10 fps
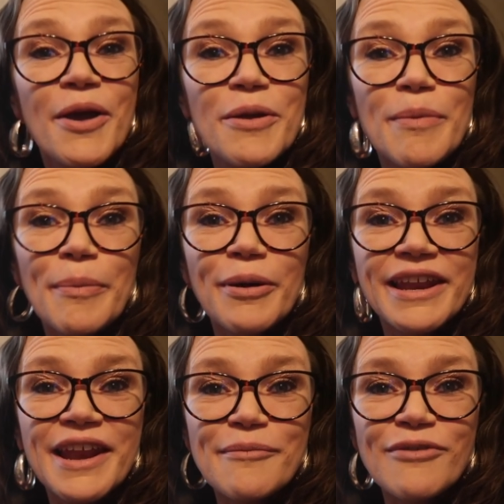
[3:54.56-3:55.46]
my Uber
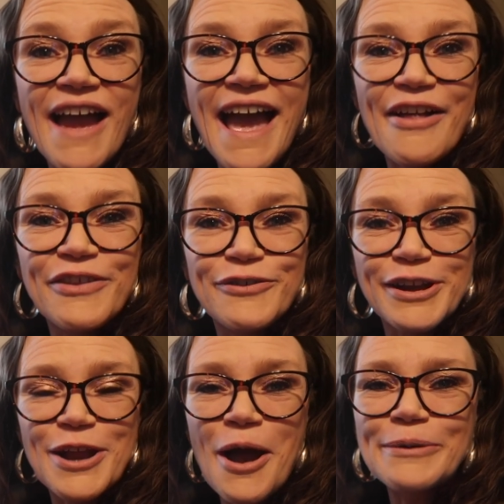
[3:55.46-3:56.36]
pulling up right out the
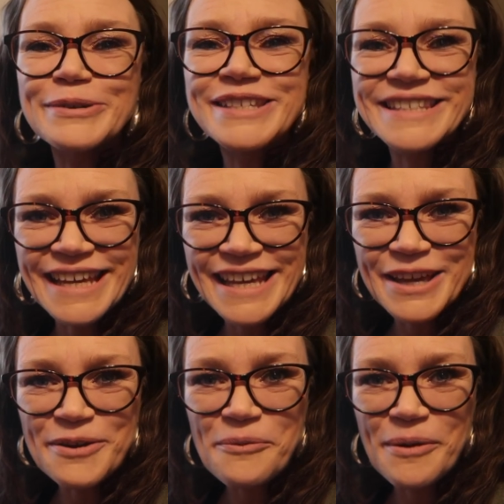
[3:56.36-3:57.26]
front. I will see
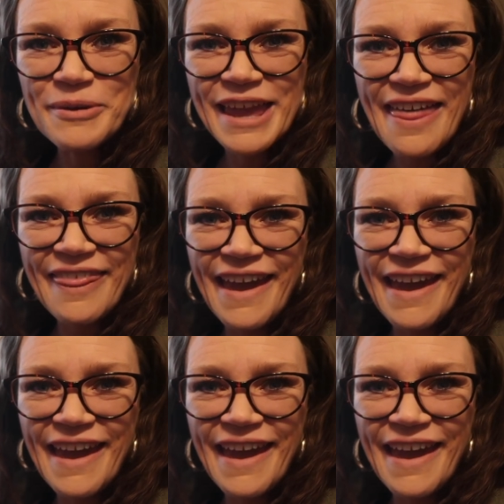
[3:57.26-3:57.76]
you when we get